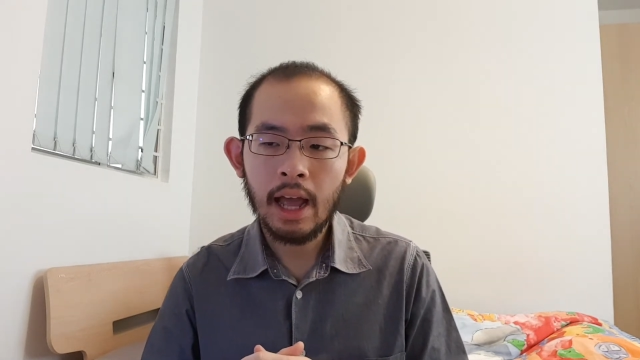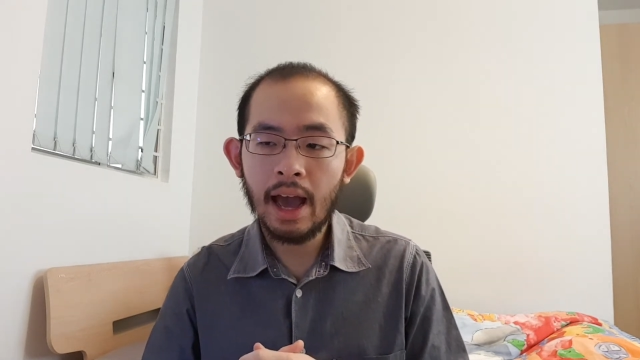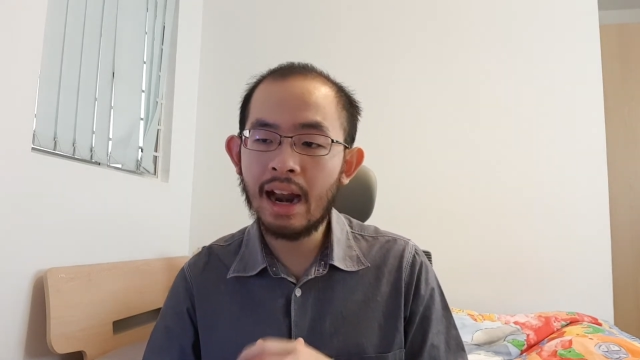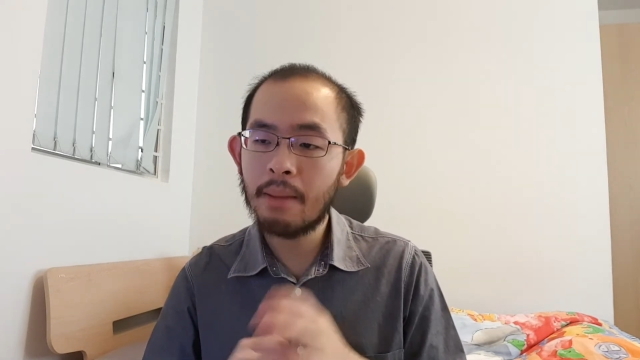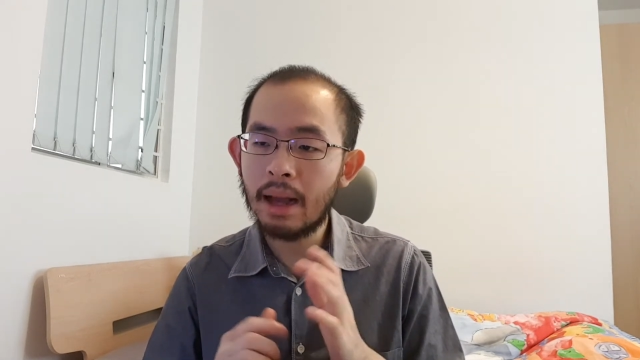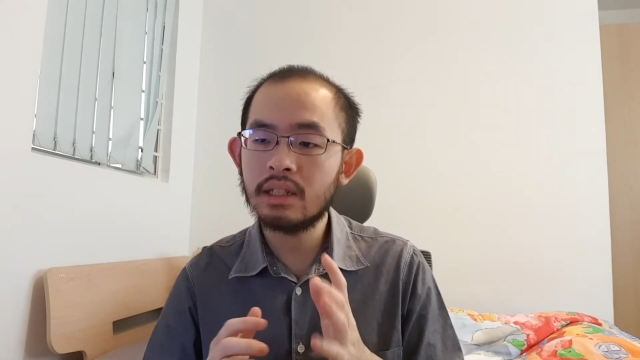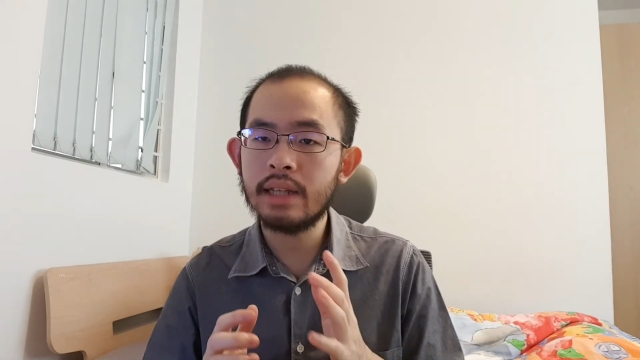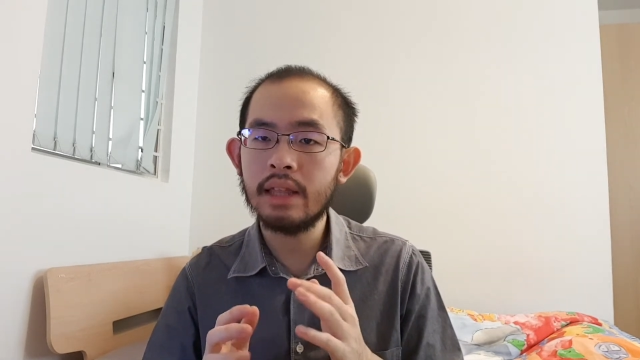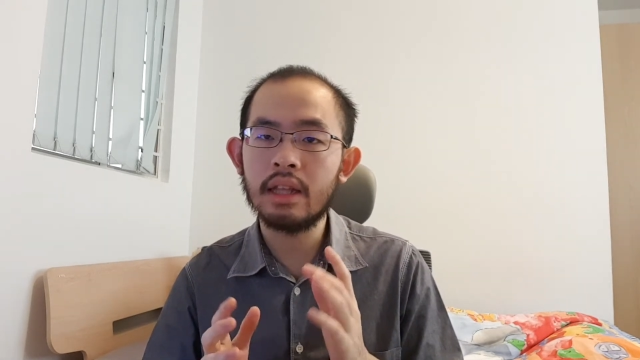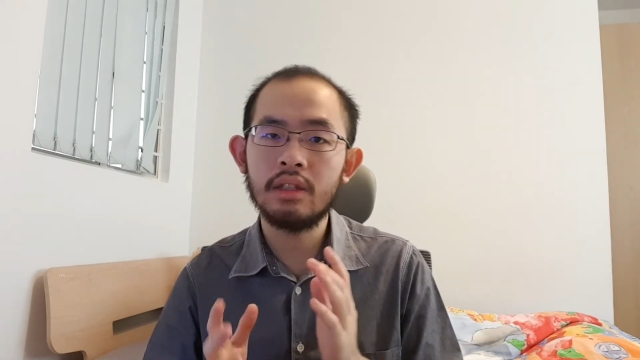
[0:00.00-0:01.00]
And I must
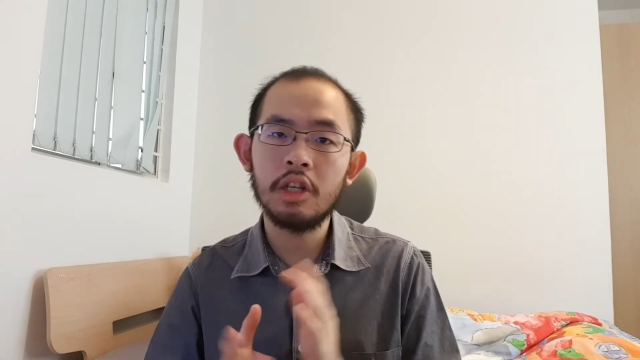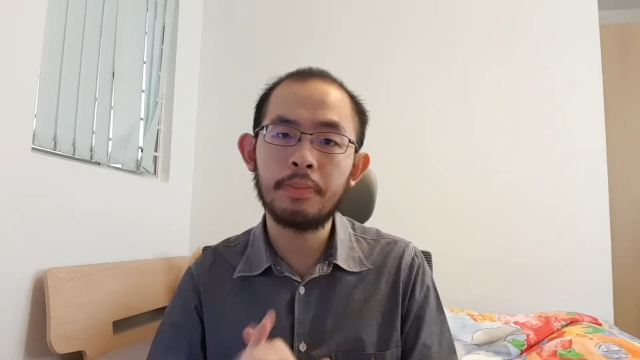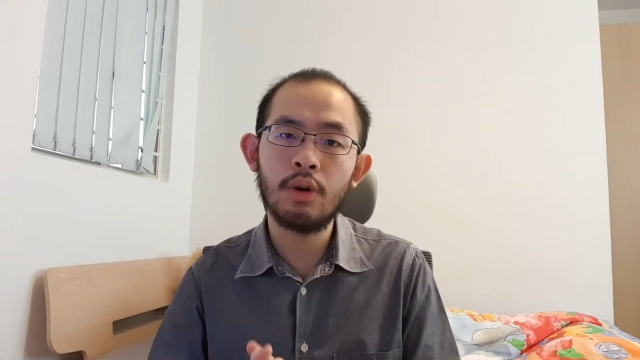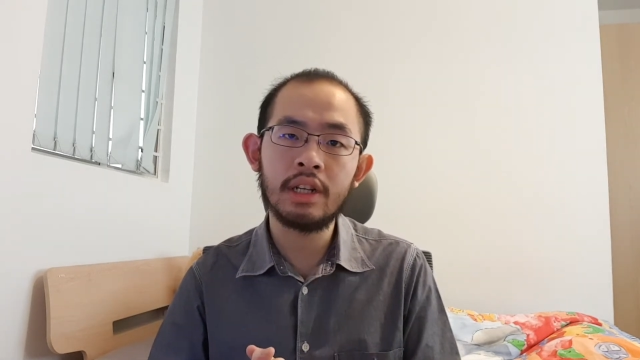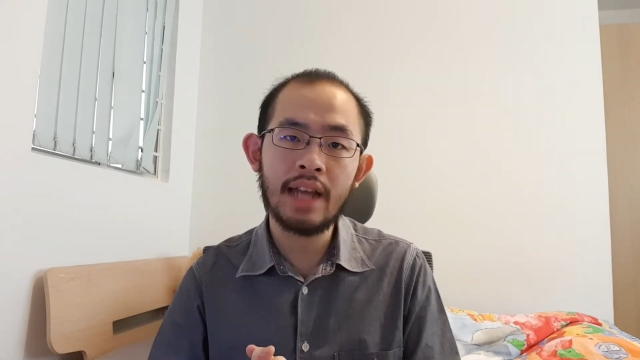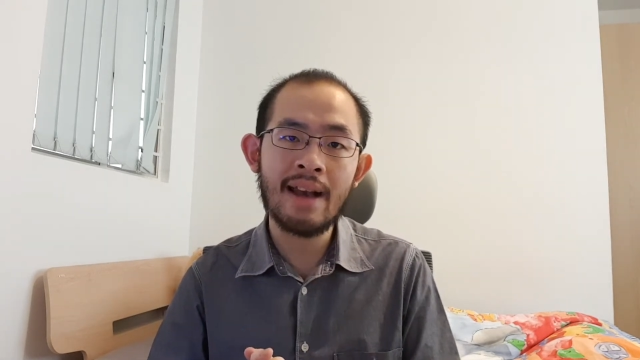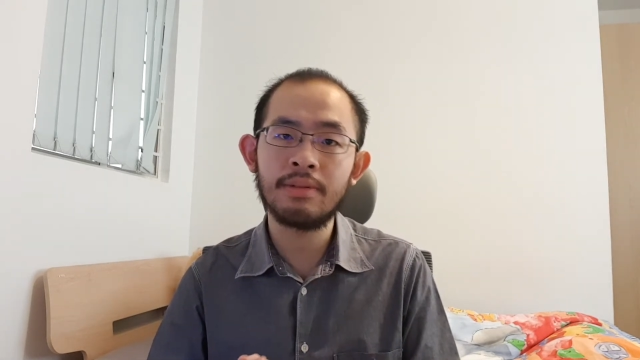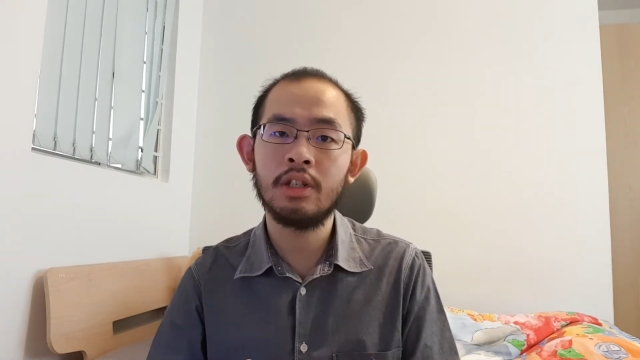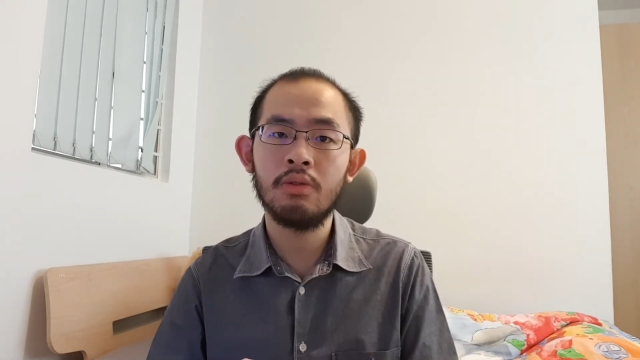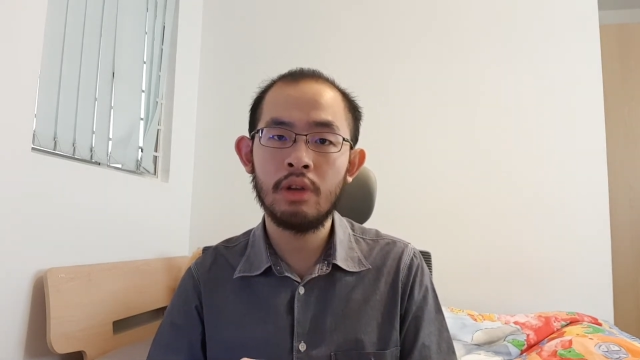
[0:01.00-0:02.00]
say that this book is
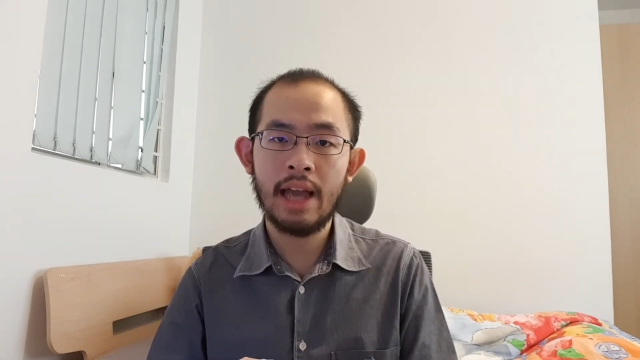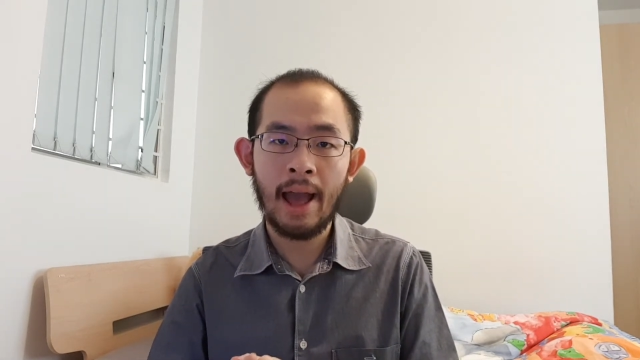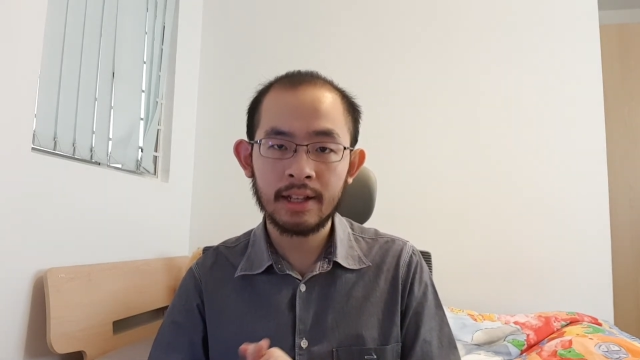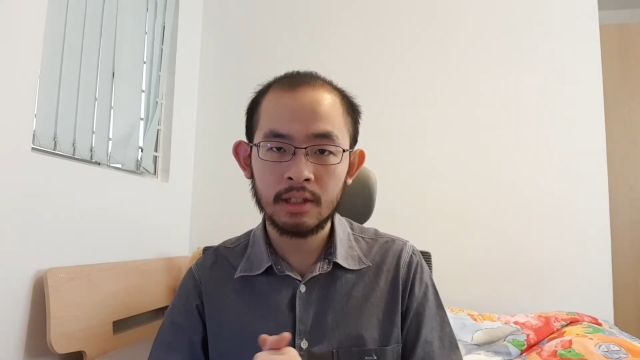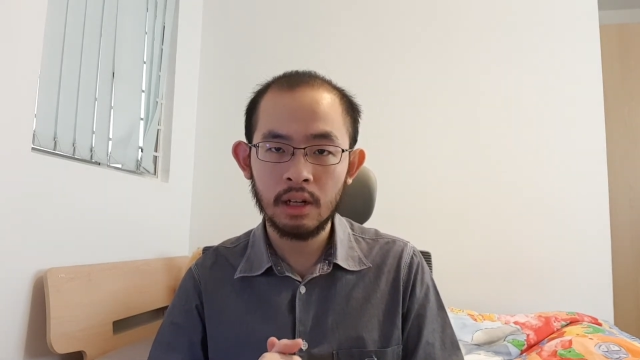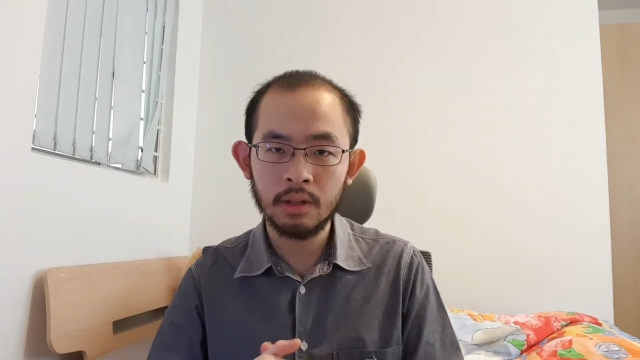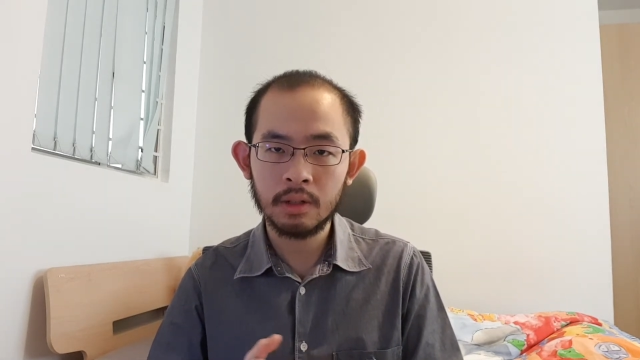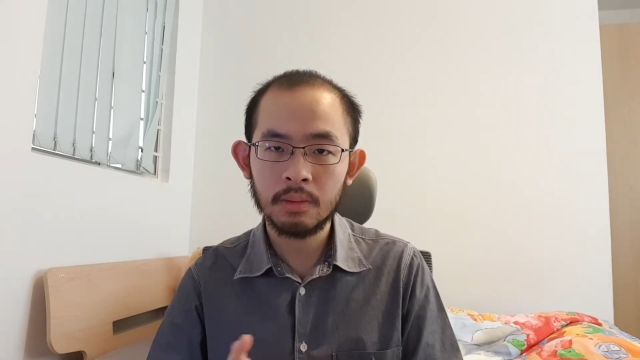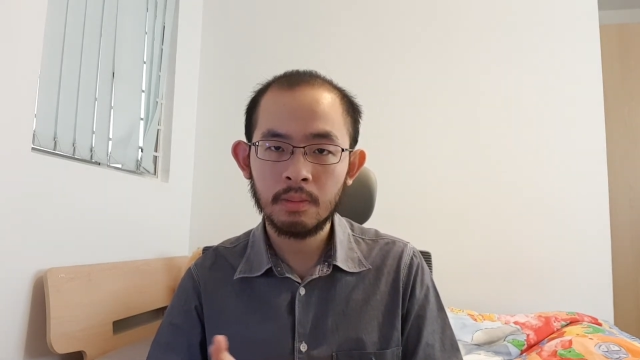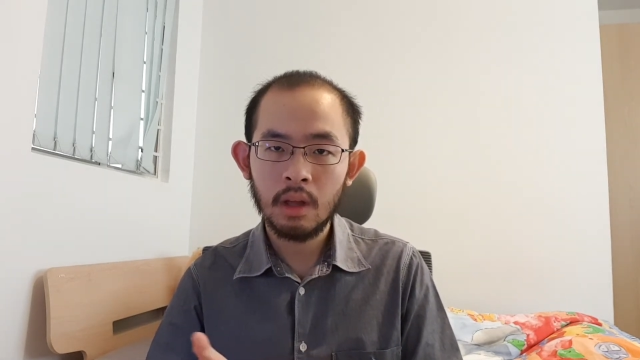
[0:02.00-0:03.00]
absolutely excellent.